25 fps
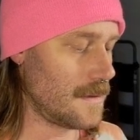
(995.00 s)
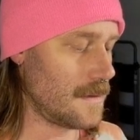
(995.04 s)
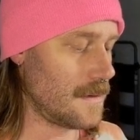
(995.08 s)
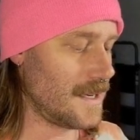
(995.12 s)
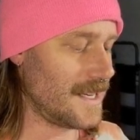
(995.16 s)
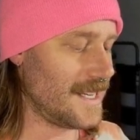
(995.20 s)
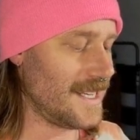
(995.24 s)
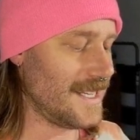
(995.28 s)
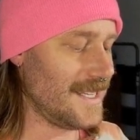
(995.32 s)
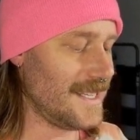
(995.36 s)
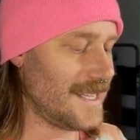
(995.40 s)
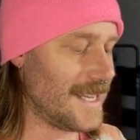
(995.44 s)

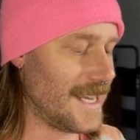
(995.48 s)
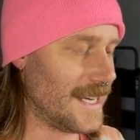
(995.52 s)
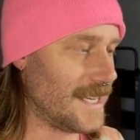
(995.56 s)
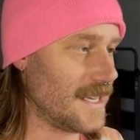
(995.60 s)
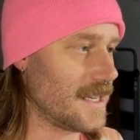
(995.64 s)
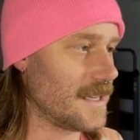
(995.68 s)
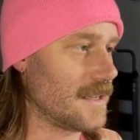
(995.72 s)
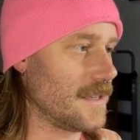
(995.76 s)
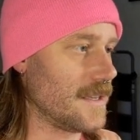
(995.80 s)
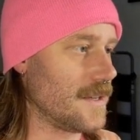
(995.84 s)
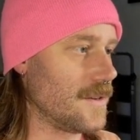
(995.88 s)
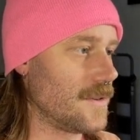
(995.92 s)
I guess
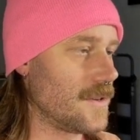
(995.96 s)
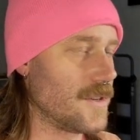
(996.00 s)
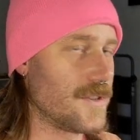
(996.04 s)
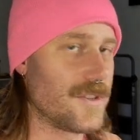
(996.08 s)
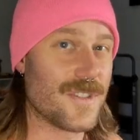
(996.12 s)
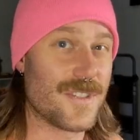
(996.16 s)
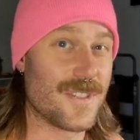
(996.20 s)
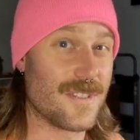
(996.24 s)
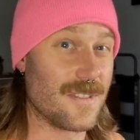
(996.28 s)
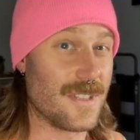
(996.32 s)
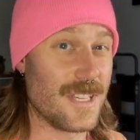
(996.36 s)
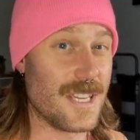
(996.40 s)
technically you could
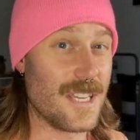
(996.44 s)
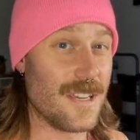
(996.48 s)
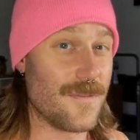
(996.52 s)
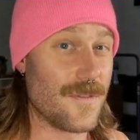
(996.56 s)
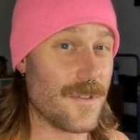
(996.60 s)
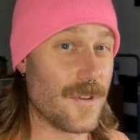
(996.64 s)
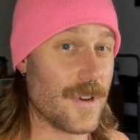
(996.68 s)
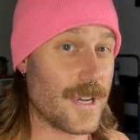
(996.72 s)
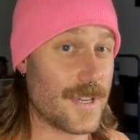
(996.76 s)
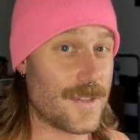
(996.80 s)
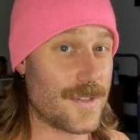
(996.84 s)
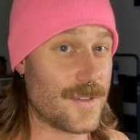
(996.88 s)
just leave
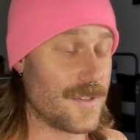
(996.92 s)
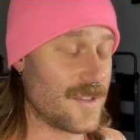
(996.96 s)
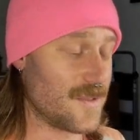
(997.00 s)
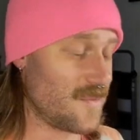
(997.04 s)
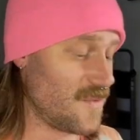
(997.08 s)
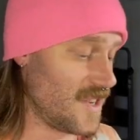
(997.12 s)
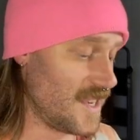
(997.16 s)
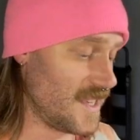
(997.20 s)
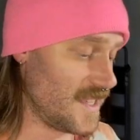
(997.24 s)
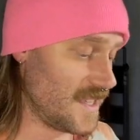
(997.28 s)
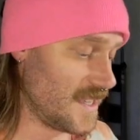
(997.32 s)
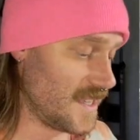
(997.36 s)
your extra
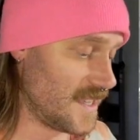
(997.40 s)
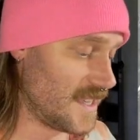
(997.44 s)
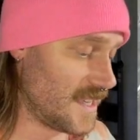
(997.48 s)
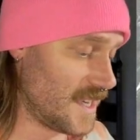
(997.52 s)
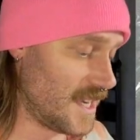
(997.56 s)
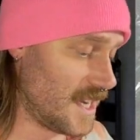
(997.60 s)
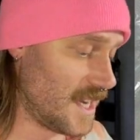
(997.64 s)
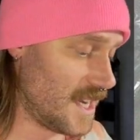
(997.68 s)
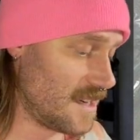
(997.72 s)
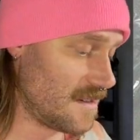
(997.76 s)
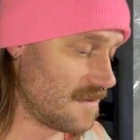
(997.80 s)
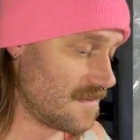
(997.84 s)
springs
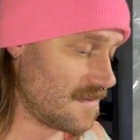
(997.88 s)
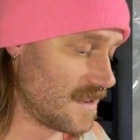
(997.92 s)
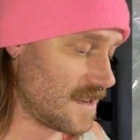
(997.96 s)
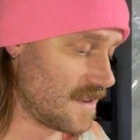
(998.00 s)
inside.